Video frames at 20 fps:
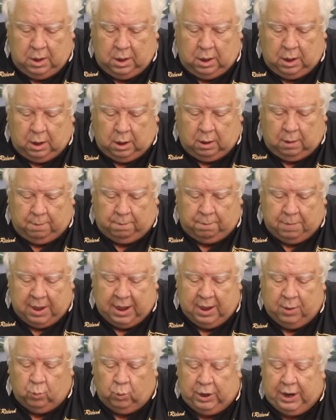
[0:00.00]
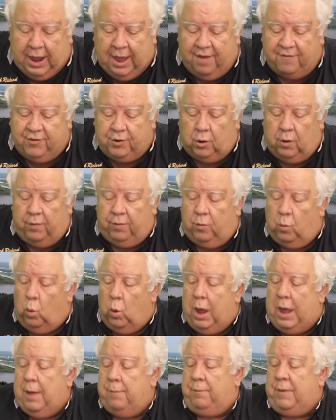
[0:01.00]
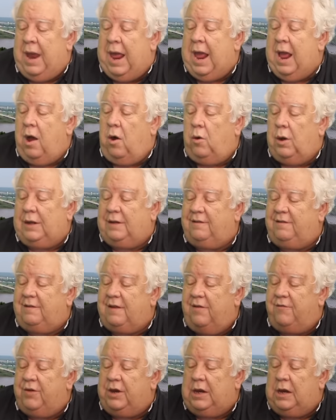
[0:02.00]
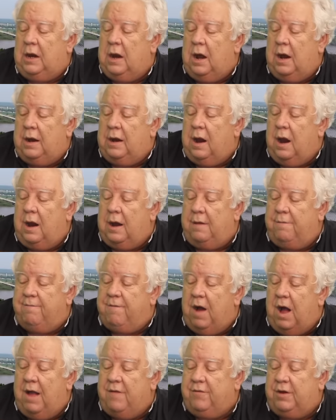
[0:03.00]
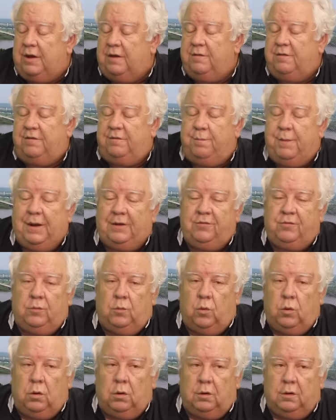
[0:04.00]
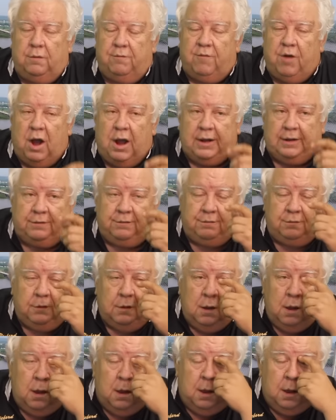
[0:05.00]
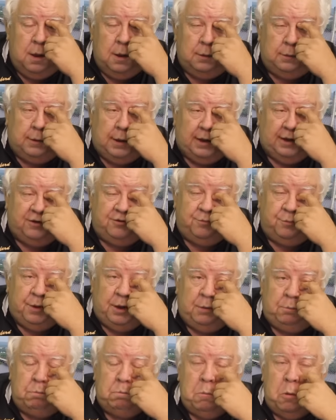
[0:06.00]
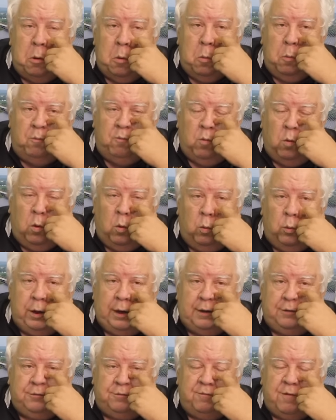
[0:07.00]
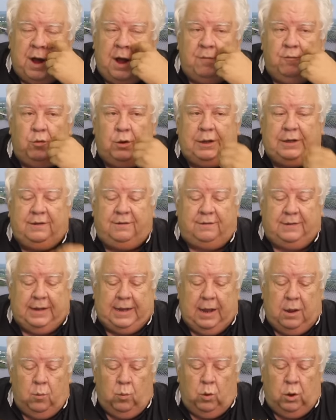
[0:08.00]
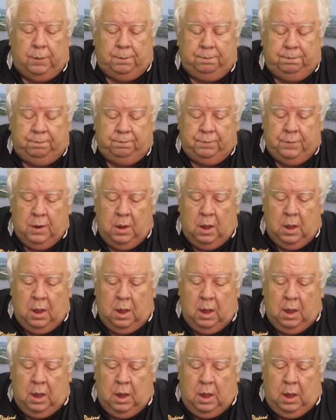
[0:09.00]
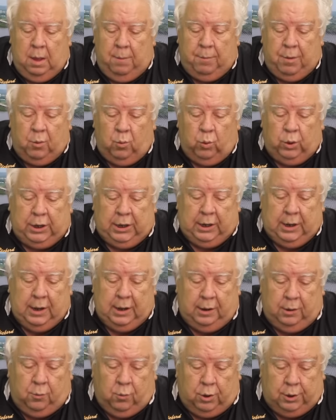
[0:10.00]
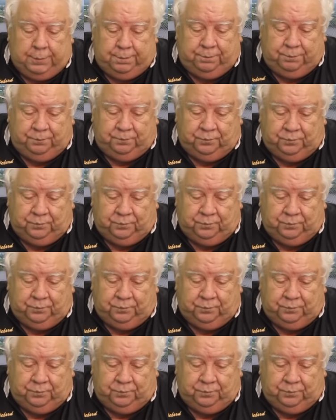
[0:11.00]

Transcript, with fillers: And we have it on the web now at $79.95. It is a special order device. Takes me 4 weeks, 5 weeks to get one, but we can get you one.